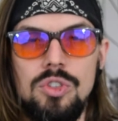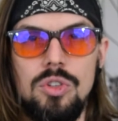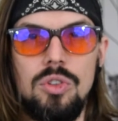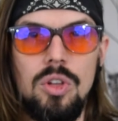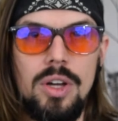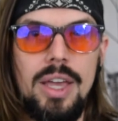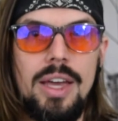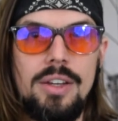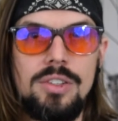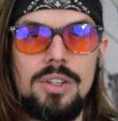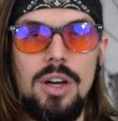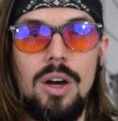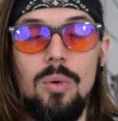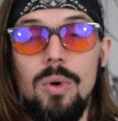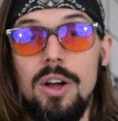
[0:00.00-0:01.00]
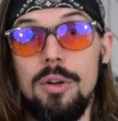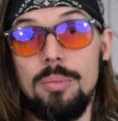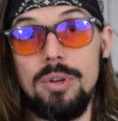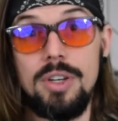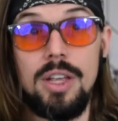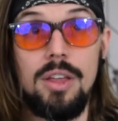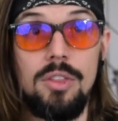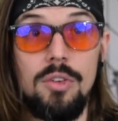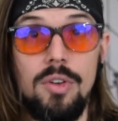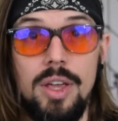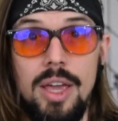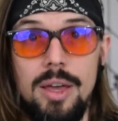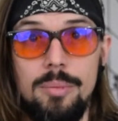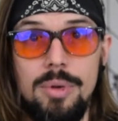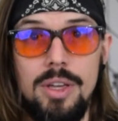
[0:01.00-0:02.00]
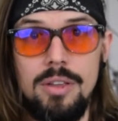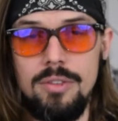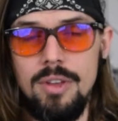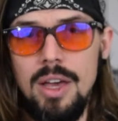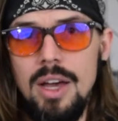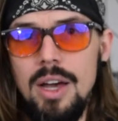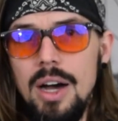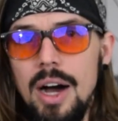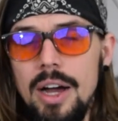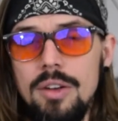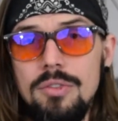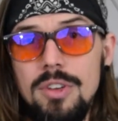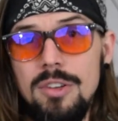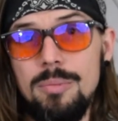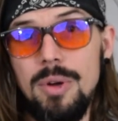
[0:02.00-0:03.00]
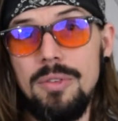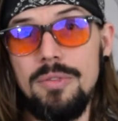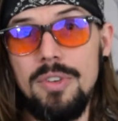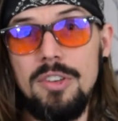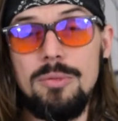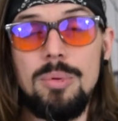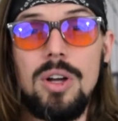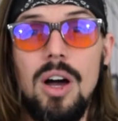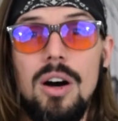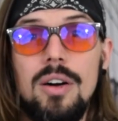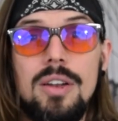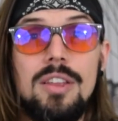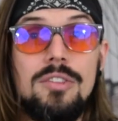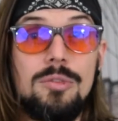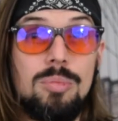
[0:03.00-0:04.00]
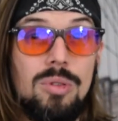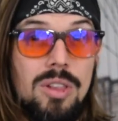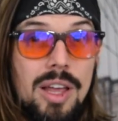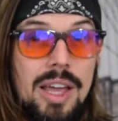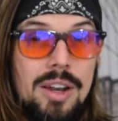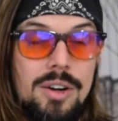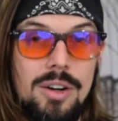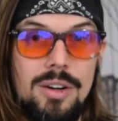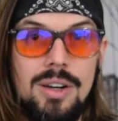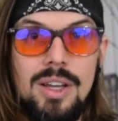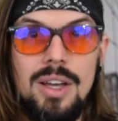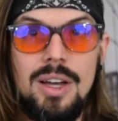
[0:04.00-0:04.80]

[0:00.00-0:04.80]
to look at uh, while you're putting together your campaigns. I also have my Facebook audience planner.